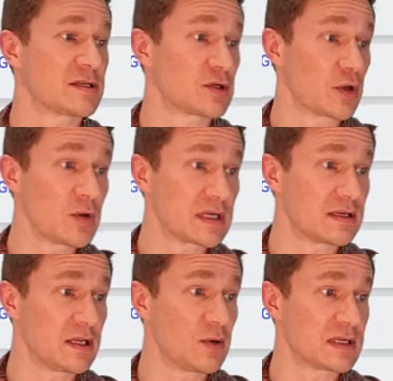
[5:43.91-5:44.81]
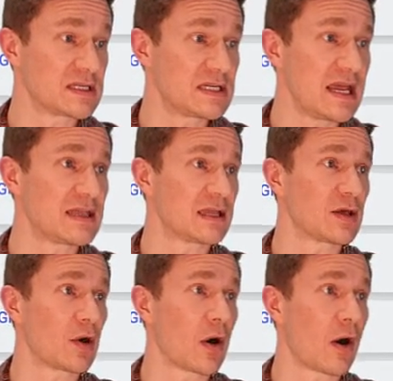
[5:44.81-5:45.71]
And so you can, you can see that
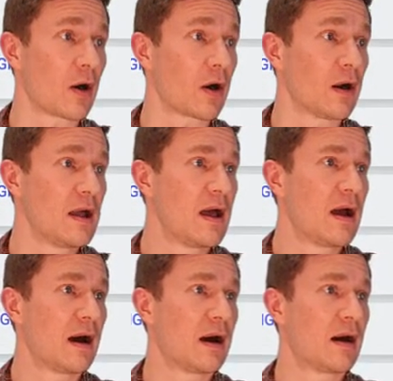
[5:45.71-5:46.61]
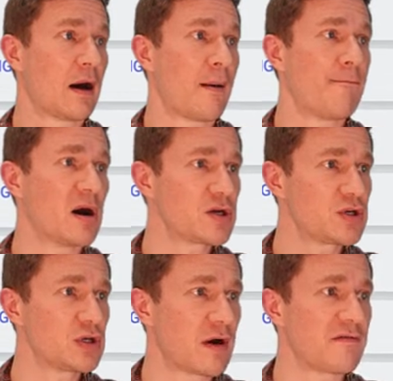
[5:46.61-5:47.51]
there are uh, a
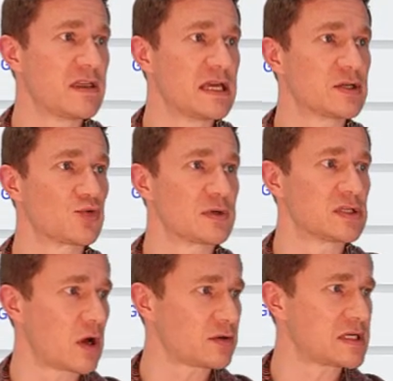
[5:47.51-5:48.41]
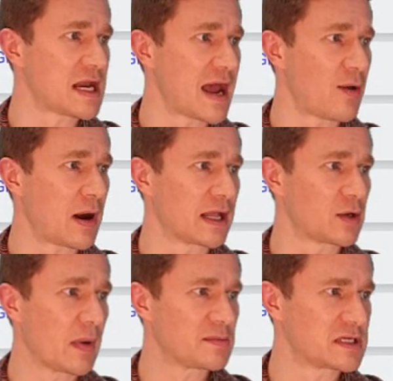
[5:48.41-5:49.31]
bunch of these results now on
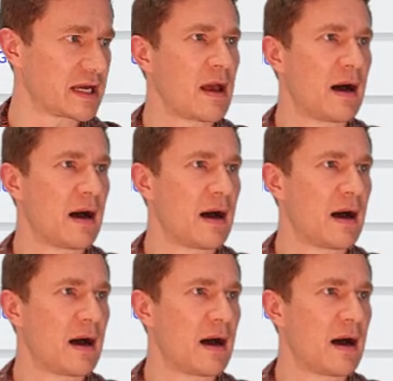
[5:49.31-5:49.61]
the website.